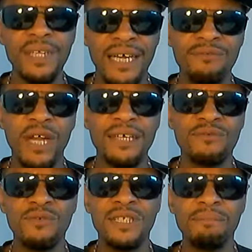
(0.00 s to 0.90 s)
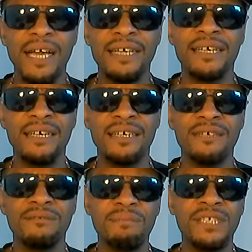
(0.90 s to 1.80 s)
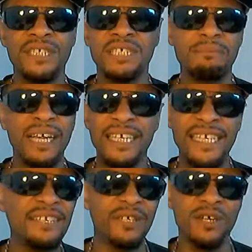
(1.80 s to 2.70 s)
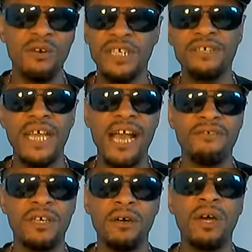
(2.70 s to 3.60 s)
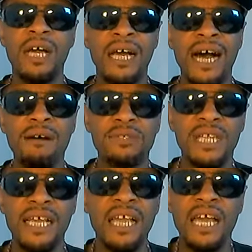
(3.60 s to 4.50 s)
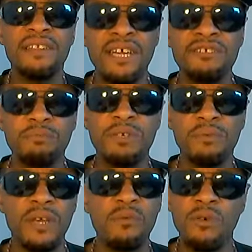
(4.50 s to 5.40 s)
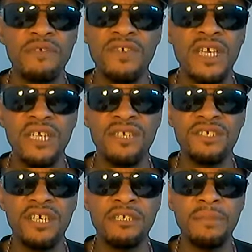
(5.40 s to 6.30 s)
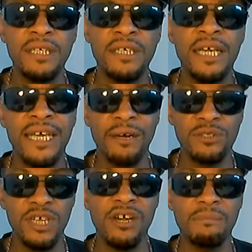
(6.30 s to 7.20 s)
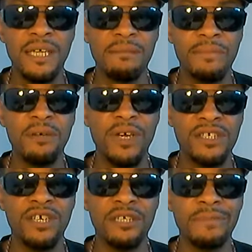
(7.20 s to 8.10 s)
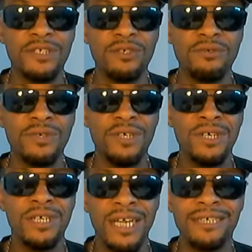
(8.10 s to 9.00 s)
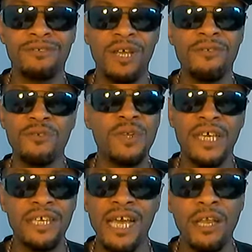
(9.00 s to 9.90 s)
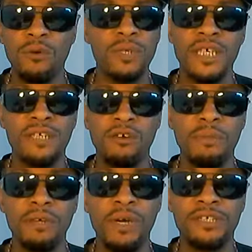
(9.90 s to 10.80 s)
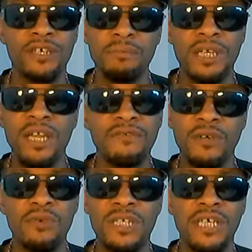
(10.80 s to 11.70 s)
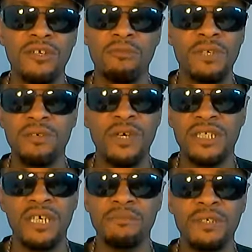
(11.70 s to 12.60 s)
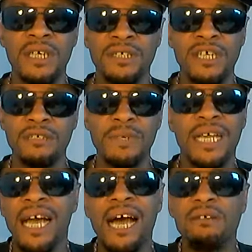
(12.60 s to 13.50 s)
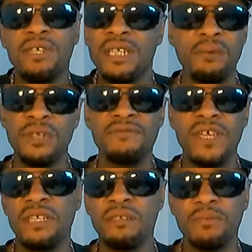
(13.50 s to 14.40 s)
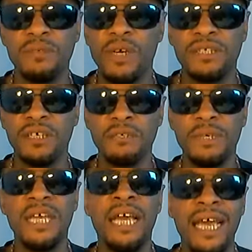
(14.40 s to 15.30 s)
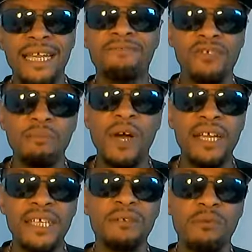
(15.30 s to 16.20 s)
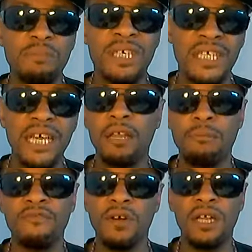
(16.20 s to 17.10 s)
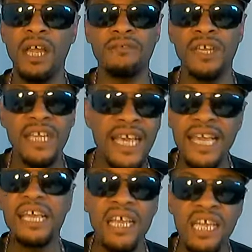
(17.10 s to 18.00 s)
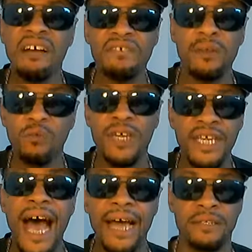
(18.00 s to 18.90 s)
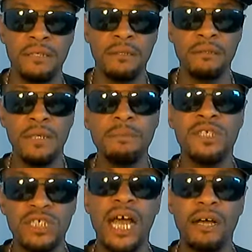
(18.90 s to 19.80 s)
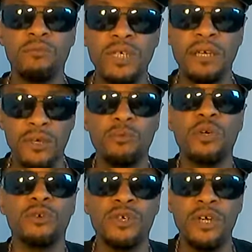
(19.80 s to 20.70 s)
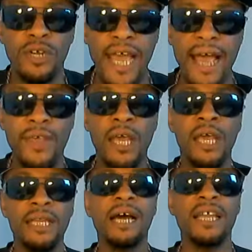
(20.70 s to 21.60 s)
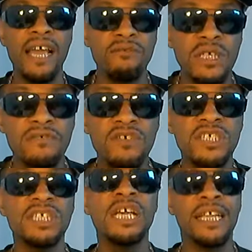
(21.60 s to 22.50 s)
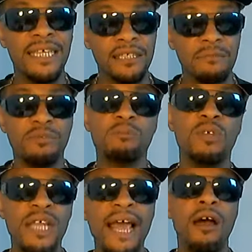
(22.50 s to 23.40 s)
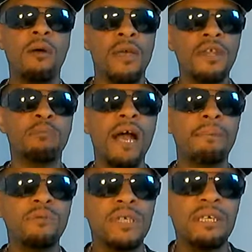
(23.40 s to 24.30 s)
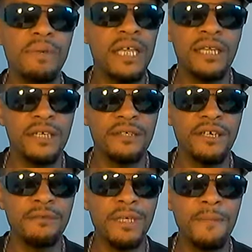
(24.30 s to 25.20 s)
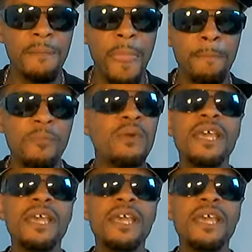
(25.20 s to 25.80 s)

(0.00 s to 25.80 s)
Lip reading: when somebody mentioned this about a year and a half ago, I was like, there's people that won't even get in the tournament. And I was talking about the middleweight tournament, too. Because I knew that Canelo wouldn't get no middleweight tournament. Golovkin wouldn't get no middleweight tournament. I don't think they would even get in a middleweight tournament. And if somebody did, it would be Canelo before Golovkin. Golovkin would not. Can we agree on that? Now, in the heavyweight division, there's some people now that probably wouldn't even get in the tournament. We